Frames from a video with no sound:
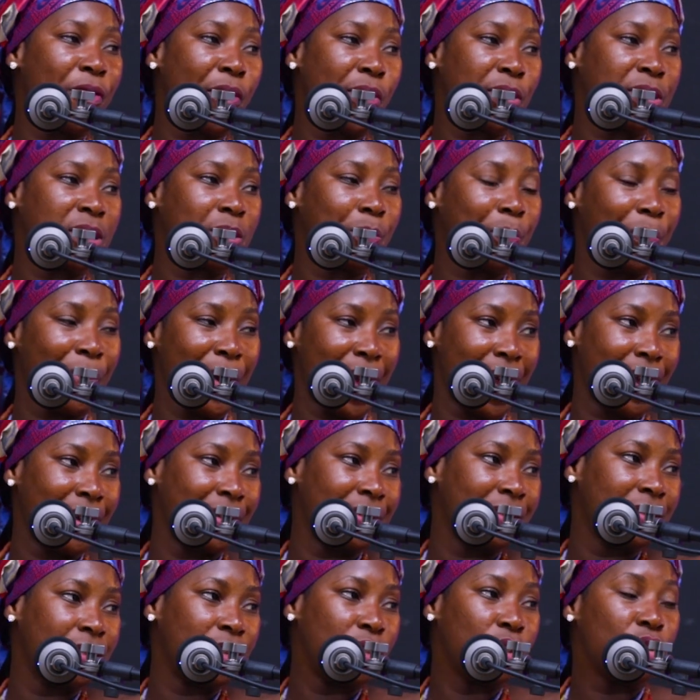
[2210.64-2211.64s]
force pair,
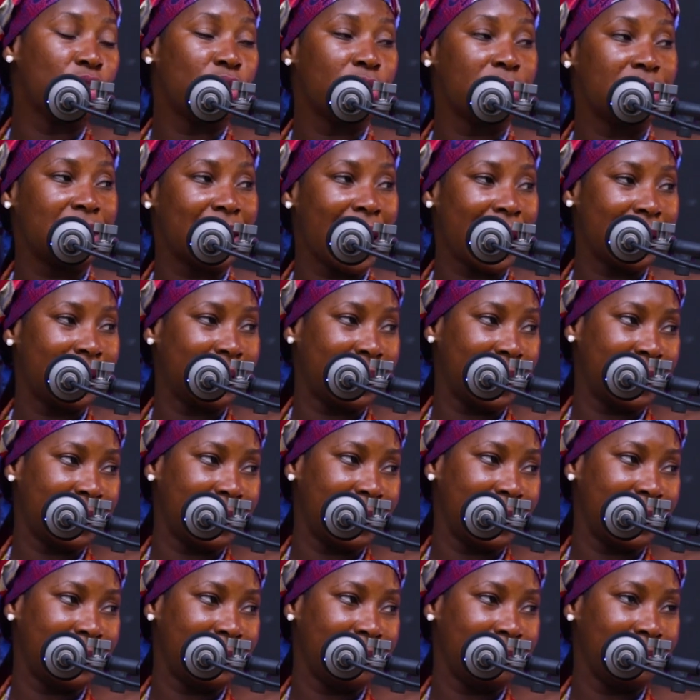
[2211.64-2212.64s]
you should start thinking.